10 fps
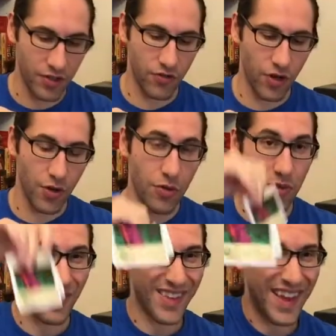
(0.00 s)

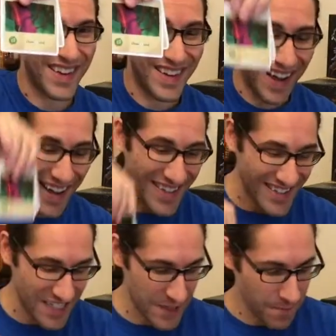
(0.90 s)
growth, and
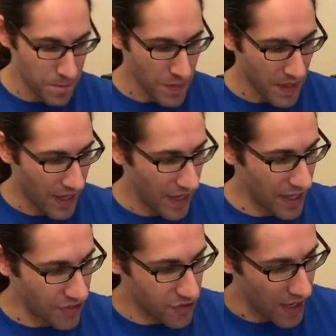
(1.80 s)
ice.
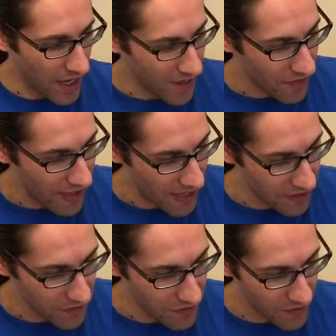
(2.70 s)
And you have a
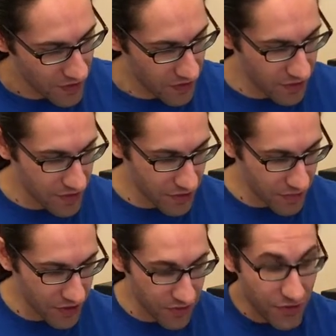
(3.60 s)
handful of these little
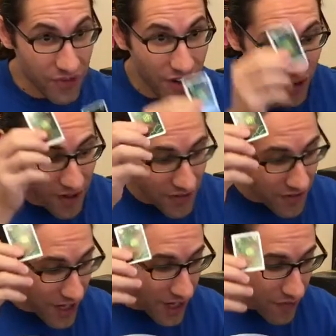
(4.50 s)
resource cards
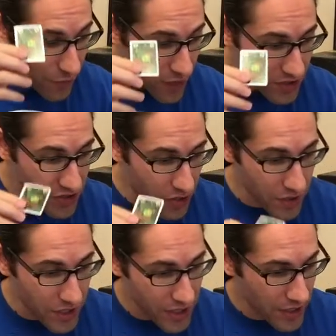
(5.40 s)
that have one
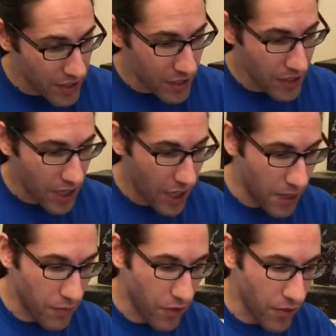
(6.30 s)
token
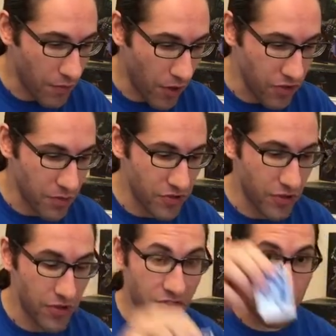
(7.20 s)
or multiple
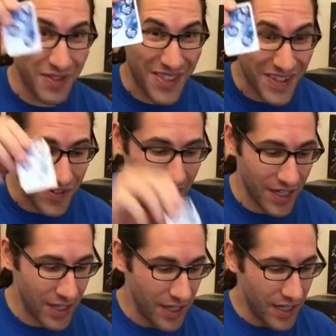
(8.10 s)
tokens up to
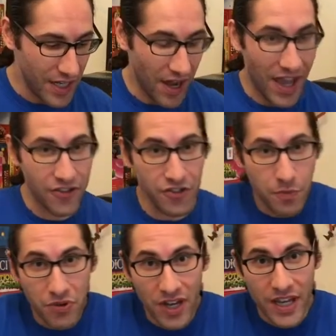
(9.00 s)
three. Now, as you're
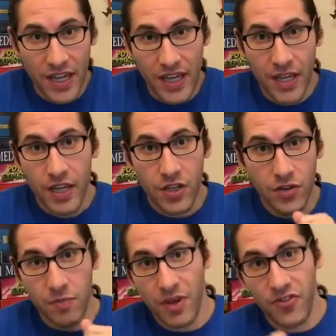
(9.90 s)
playing, you
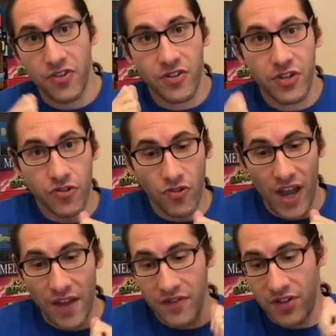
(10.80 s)
can basically
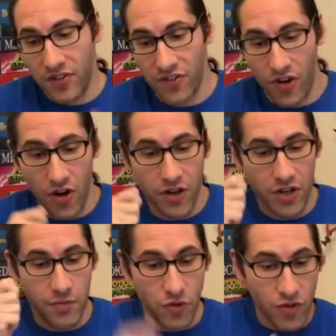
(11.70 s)
draft and discard
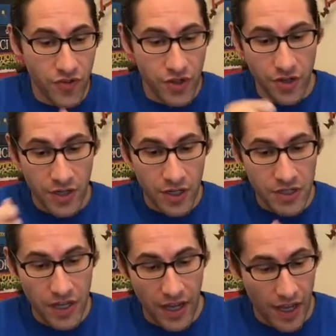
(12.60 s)
and move your
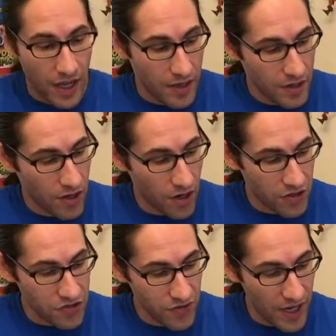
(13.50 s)

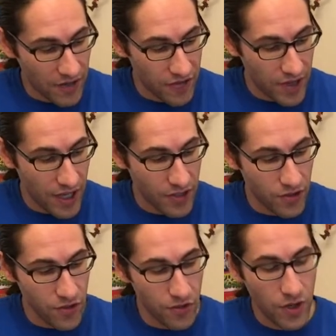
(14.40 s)
cards around so that
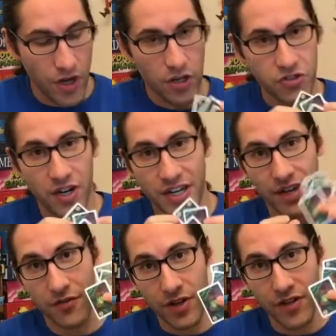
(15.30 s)
you are trying to
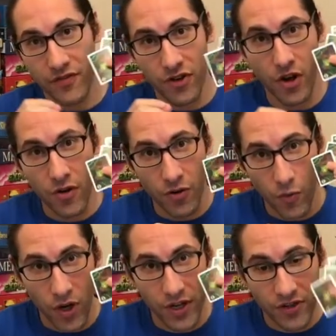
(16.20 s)
get rid of lower
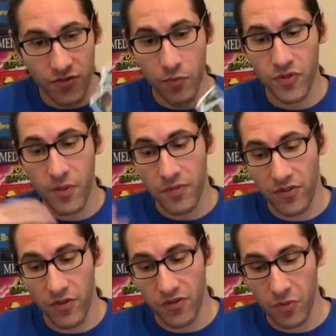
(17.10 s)
ones, move them to
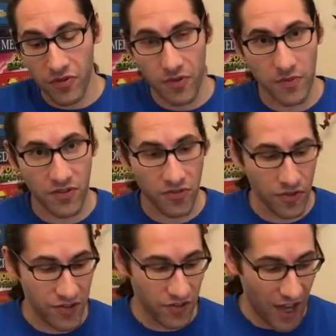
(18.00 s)
twos, and move them to
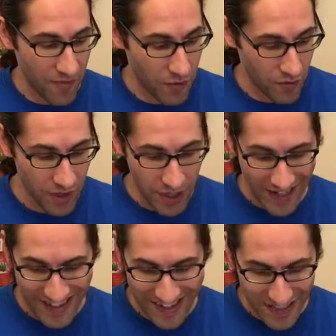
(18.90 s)
threes to have more
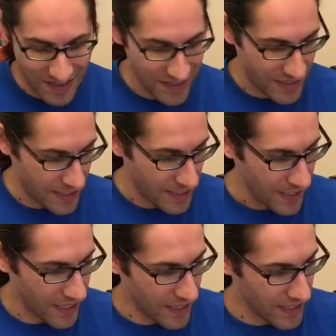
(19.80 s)
agency
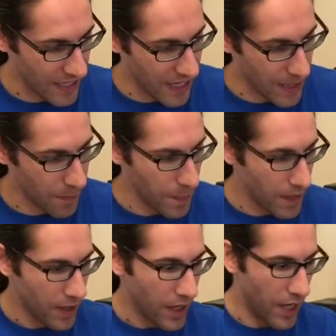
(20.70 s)
in the game.
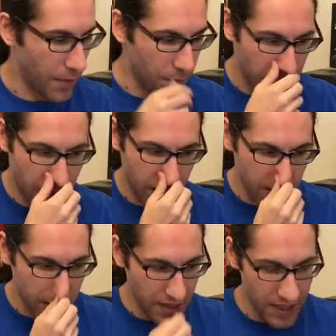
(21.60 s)
The
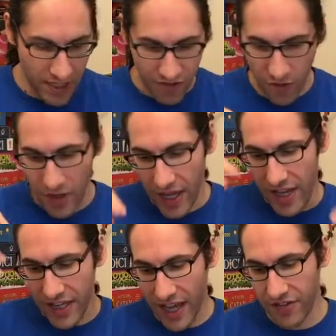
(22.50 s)
other neat thing is,
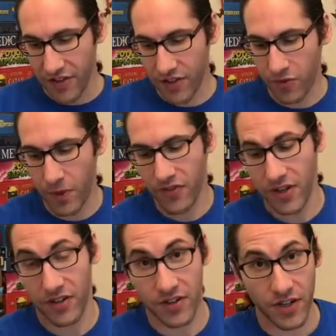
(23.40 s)
and casting the spells,
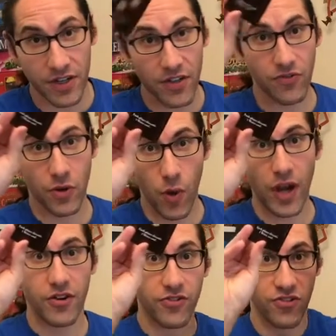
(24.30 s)
like to clear this
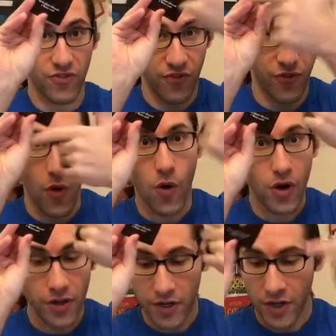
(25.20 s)
requires just
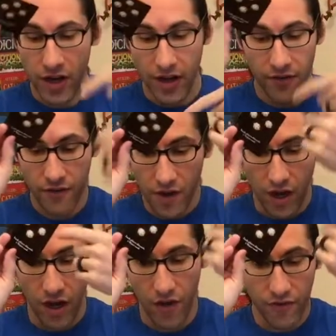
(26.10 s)
four
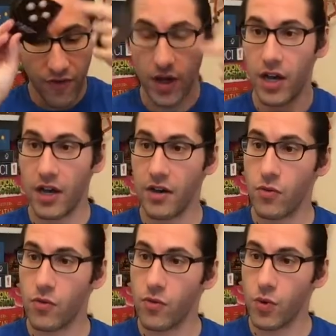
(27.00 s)
of
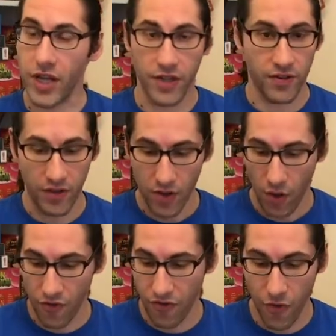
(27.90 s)
wind
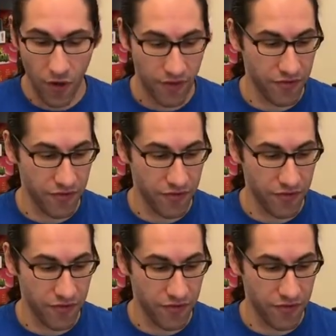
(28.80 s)
or four of